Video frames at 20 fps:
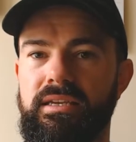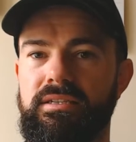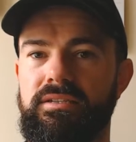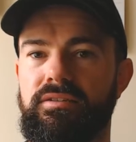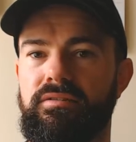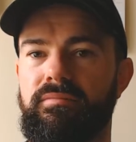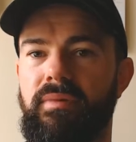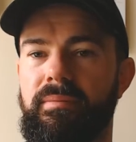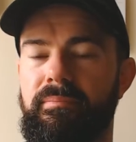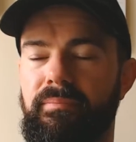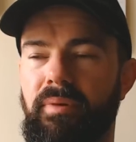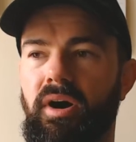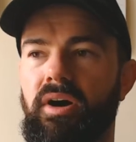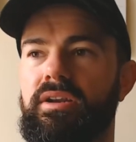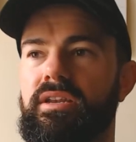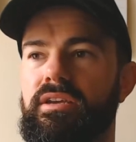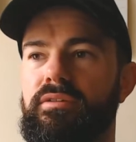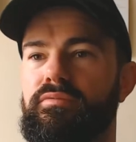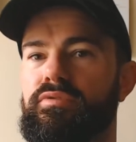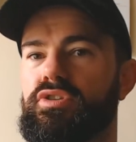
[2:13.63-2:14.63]
So my
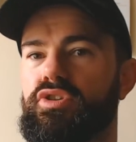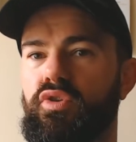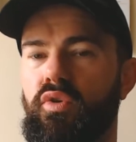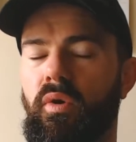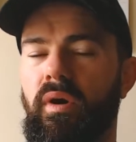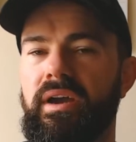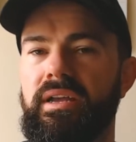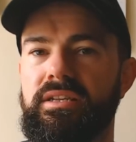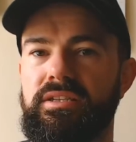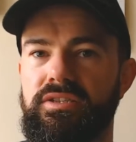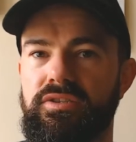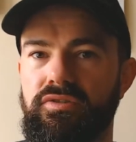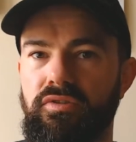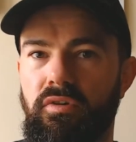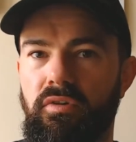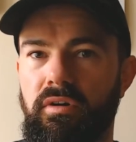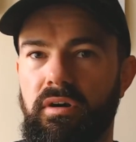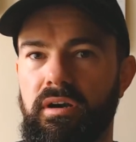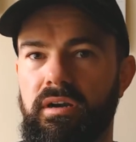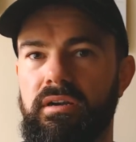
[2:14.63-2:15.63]
body was quite
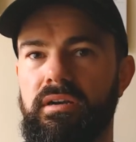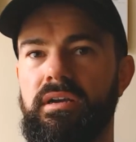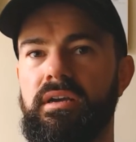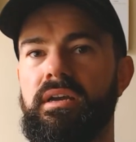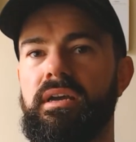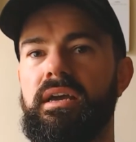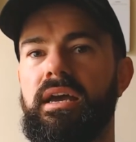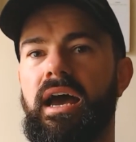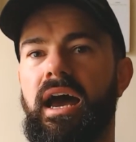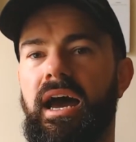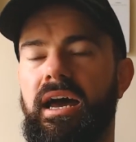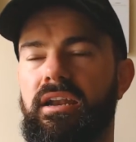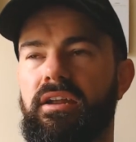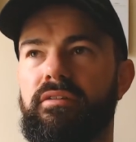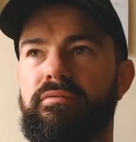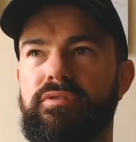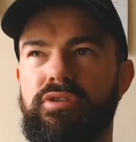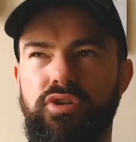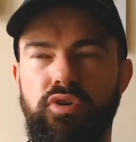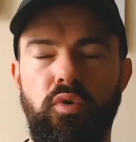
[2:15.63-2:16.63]
sore and I
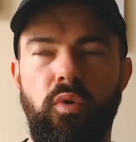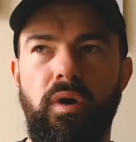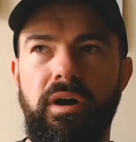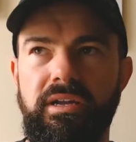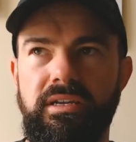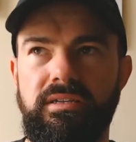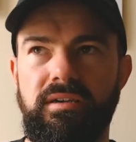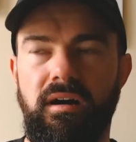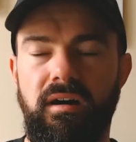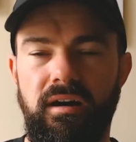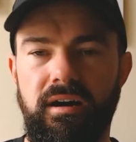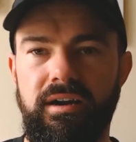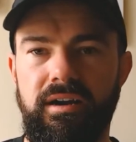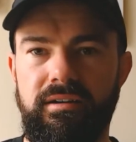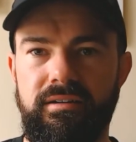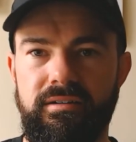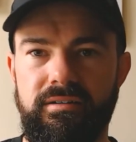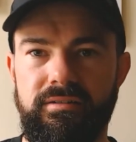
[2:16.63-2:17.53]
was quite tired.